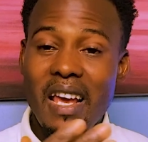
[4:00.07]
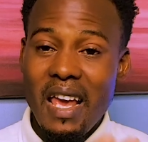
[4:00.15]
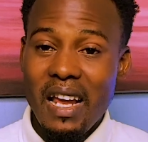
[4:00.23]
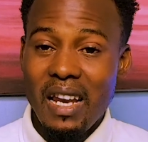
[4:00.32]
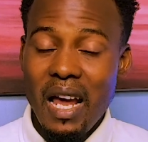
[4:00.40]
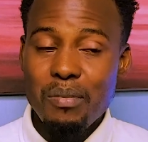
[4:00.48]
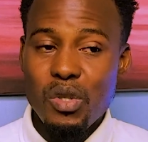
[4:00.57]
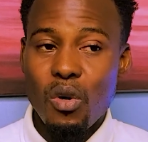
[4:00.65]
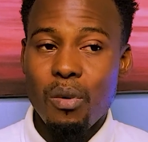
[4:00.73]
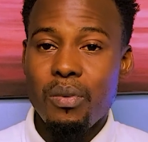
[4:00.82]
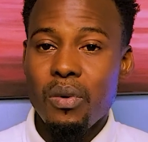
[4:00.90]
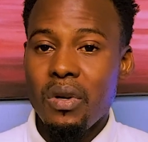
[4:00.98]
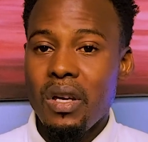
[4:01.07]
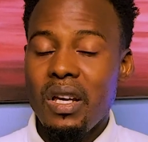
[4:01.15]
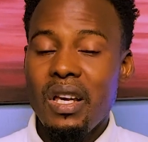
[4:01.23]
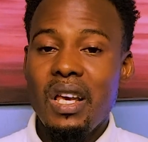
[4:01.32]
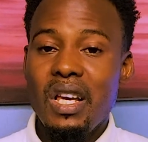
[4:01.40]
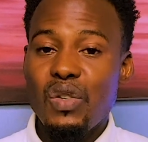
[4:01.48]
a laptop
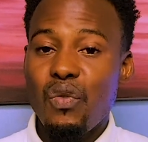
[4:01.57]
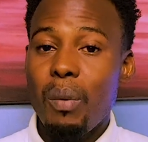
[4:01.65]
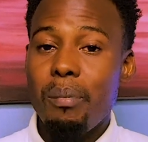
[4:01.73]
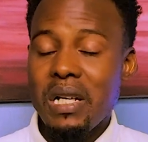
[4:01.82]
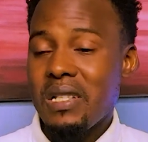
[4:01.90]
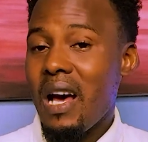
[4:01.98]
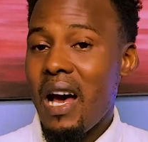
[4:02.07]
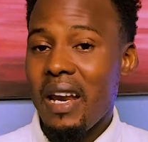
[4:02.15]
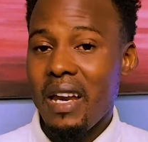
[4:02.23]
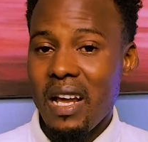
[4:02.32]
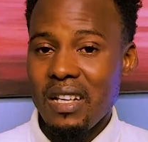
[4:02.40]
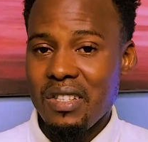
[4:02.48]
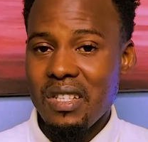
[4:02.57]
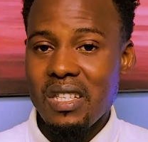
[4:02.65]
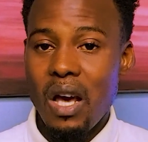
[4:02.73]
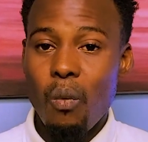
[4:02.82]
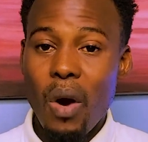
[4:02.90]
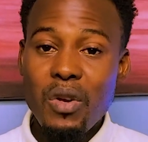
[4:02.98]
is for better analysis,
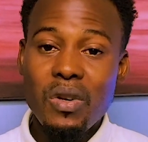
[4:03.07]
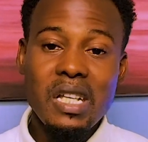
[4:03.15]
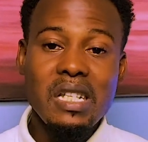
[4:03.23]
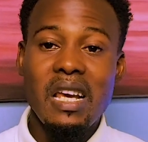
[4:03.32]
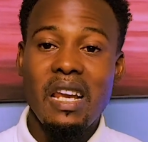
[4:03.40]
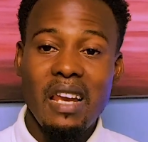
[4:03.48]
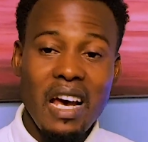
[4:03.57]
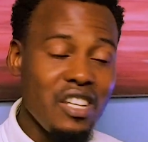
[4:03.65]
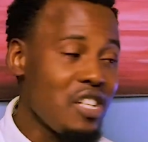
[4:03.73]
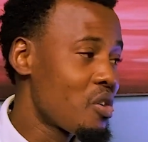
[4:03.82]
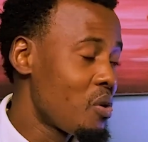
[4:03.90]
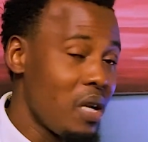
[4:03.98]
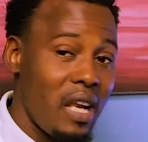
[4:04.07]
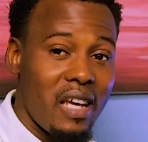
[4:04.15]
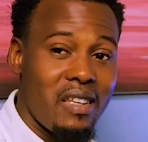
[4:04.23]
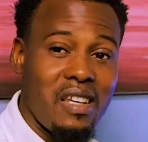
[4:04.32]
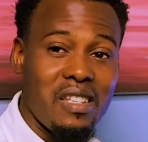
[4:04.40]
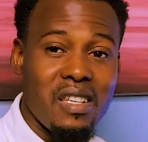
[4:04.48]
and why you need a larger screen like
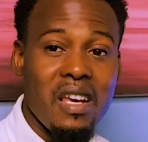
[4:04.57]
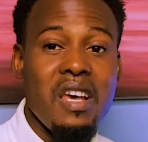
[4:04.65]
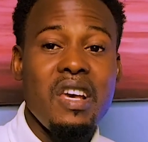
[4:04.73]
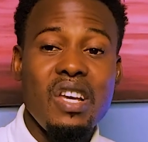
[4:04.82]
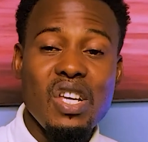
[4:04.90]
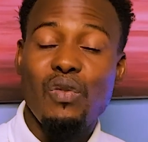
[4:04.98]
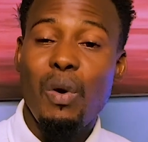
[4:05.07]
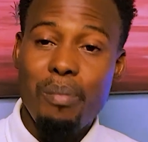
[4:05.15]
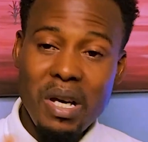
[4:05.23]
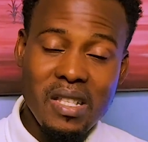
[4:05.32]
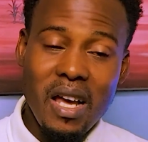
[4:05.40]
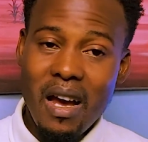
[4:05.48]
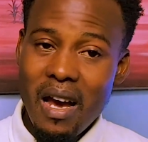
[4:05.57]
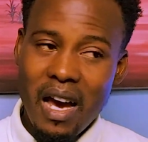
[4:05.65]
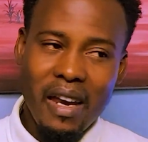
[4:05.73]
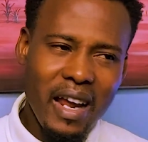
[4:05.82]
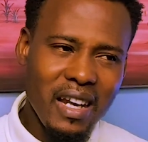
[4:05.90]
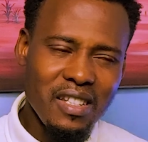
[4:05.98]
this is for better
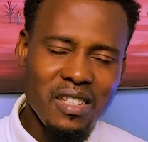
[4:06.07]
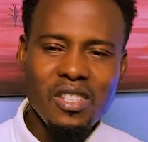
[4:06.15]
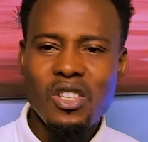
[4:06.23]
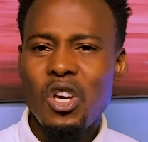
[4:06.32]
analysis.